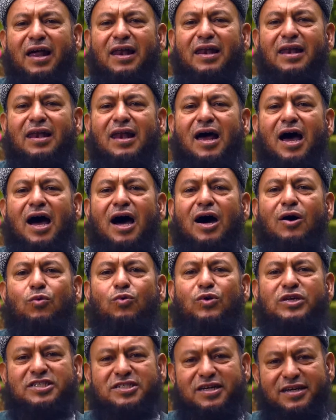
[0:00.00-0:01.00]
Allah
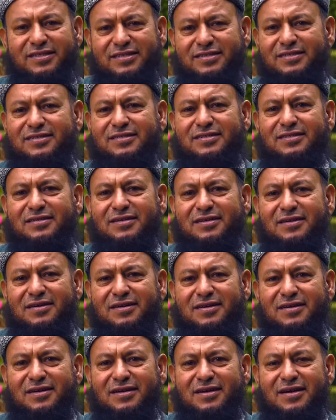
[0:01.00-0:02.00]
wishes.
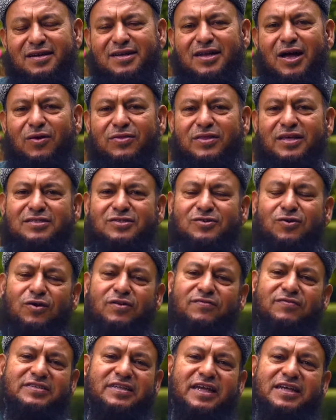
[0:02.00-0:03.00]
Now, this
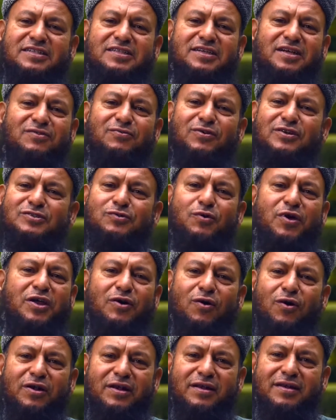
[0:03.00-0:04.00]
conversation was
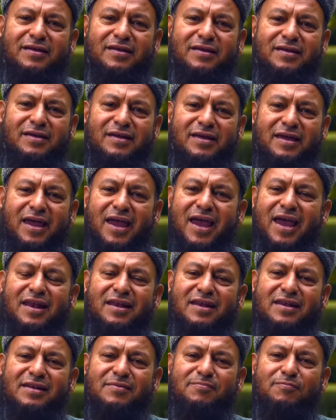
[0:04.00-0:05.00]
going on,
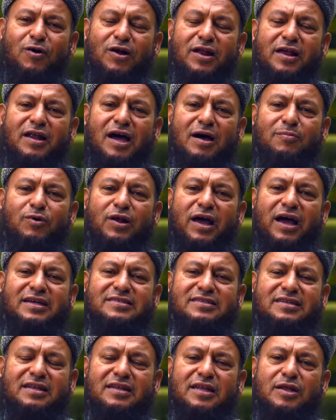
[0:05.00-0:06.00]
and Maulana Abul
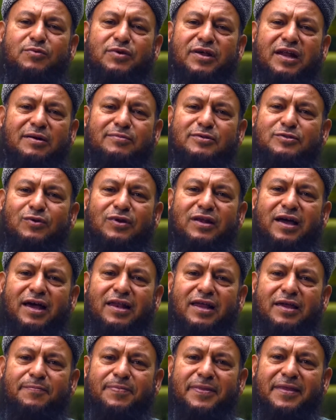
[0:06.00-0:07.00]
Hassan Nadwi Rahmatullah
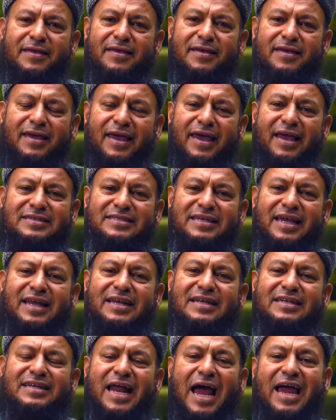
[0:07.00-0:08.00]
alayhi has
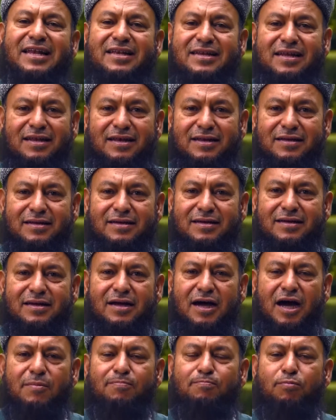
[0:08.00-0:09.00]
entitled
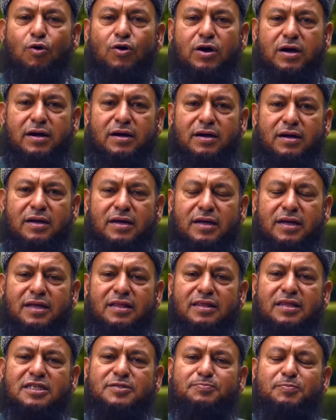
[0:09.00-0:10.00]
a book.
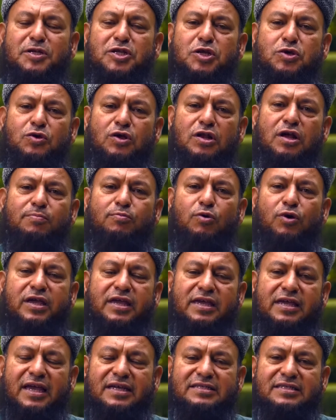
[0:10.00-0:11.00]
In this particular book,
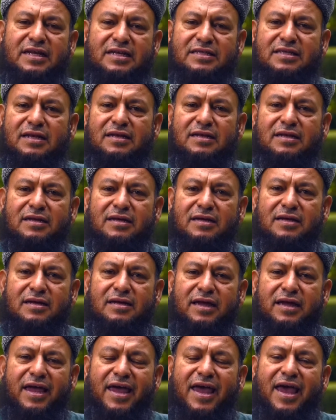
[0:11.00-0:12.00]
he has written
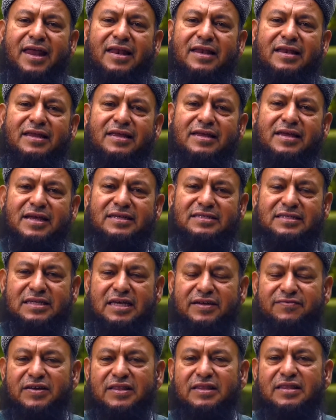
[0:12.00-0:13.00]
and he has
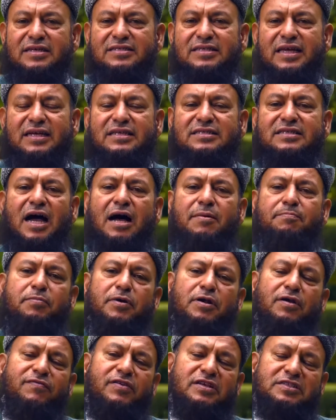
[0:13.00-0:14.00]
given this
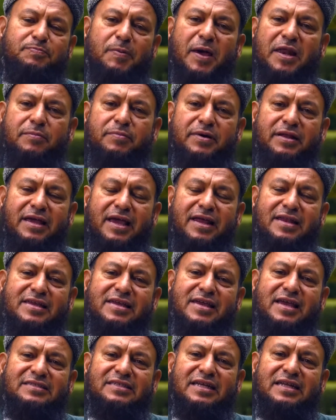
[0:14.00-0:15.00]
example of this parable and
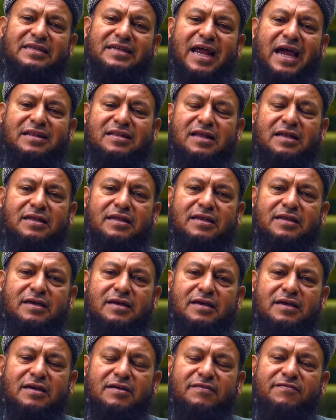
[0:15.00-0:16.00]
he has entitled it
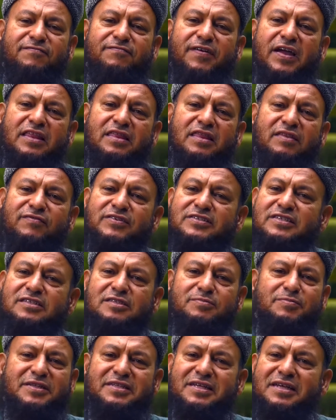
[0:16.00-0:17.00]
Faith
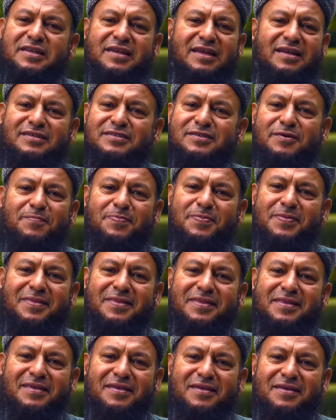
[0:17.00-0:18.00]
versus Materialism.
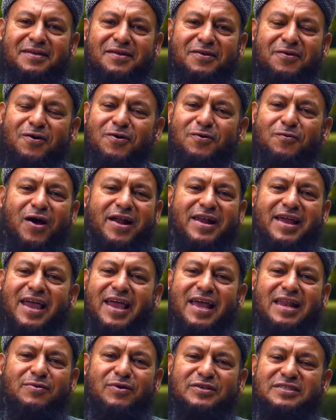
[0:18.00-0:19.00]
On one
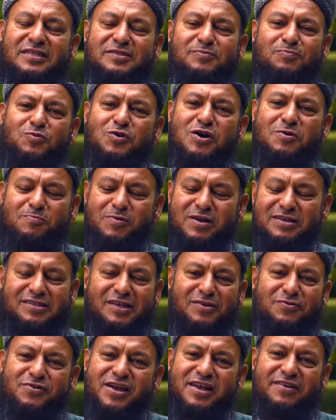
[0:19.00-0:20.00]
hand was this poor
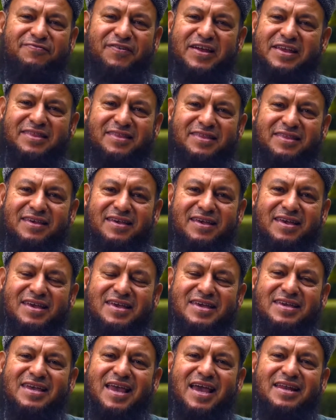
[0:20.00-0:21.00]
person who had faith,
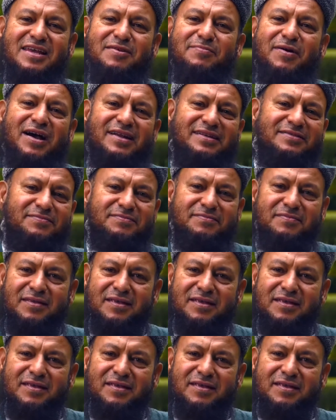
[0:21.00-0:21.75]
he had Iman.